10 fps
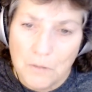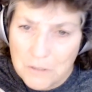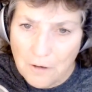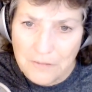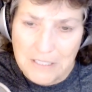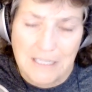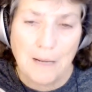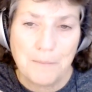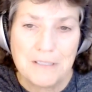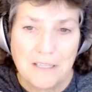Once you have a
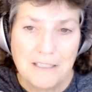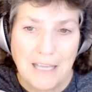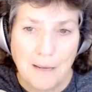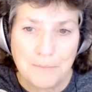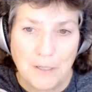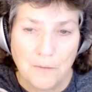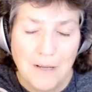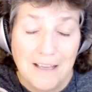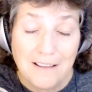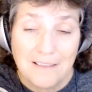snap inside
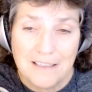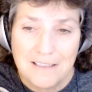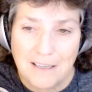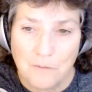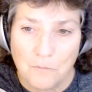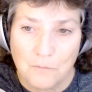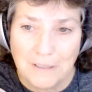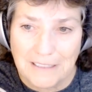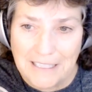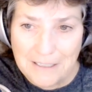Capto, things get
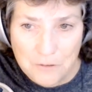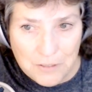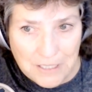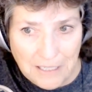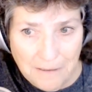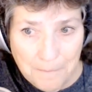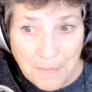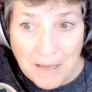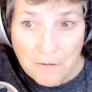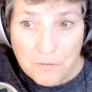really interesting.
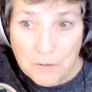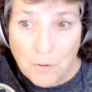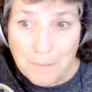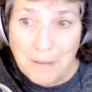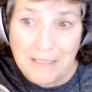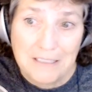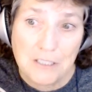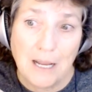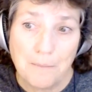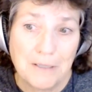For the web
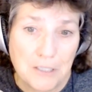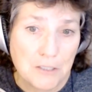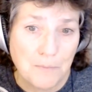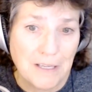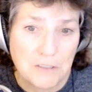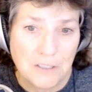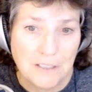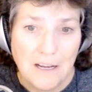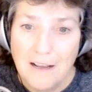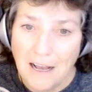page snap I just
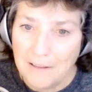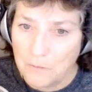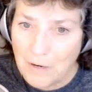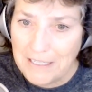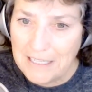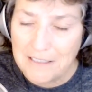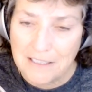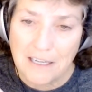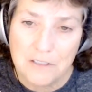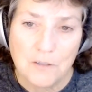mentioned, on the
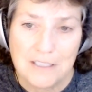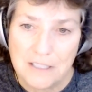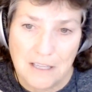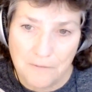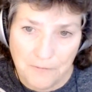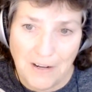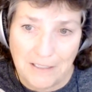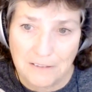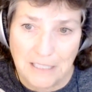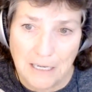right-hand side, you can see the
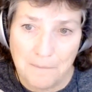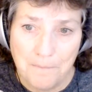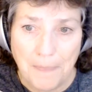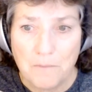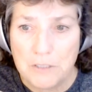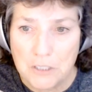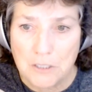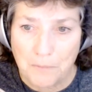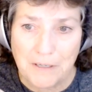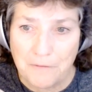file name, which
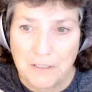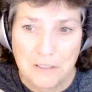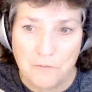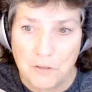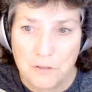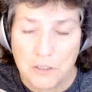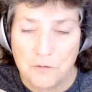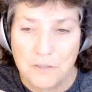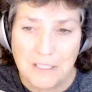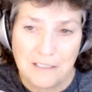is a prefix of your
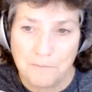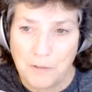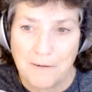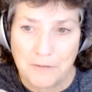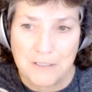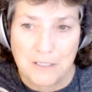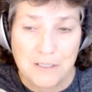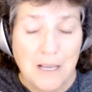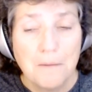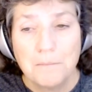choosing in
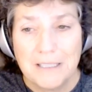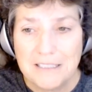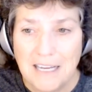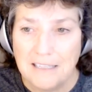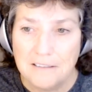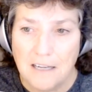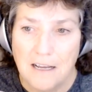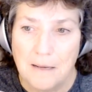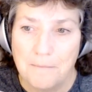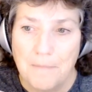preferences, plus date and
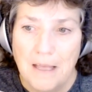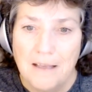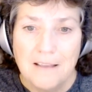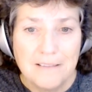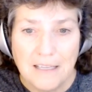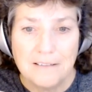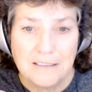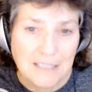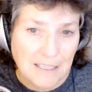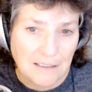time. Then
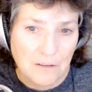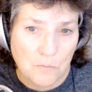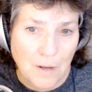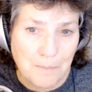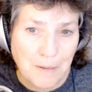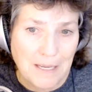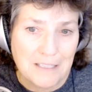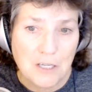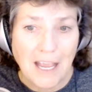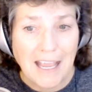the title of the web
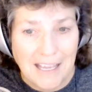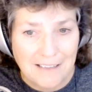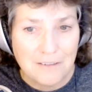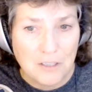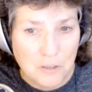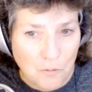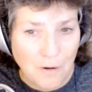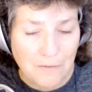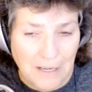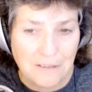page and the
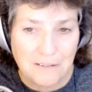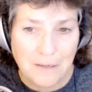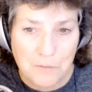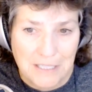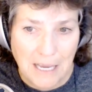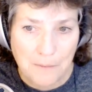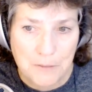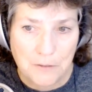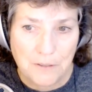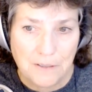URL that was
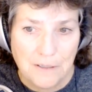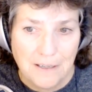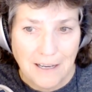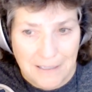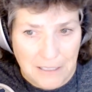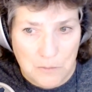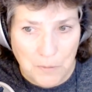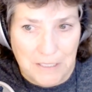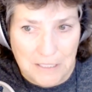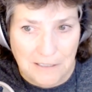captured. I think it's
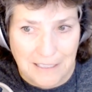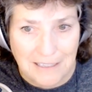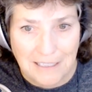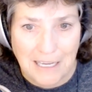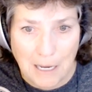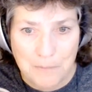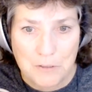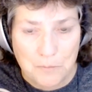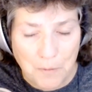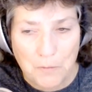pretty slick that it
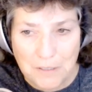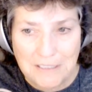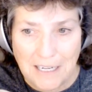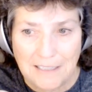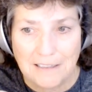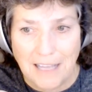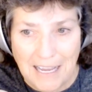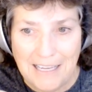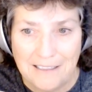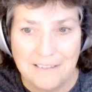captures both the title
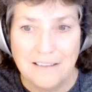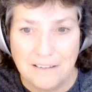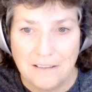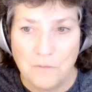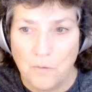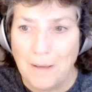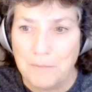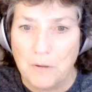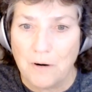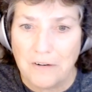and the
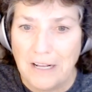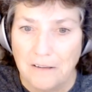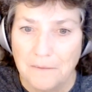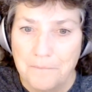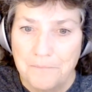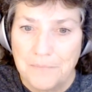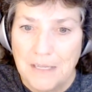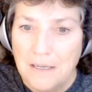web URL.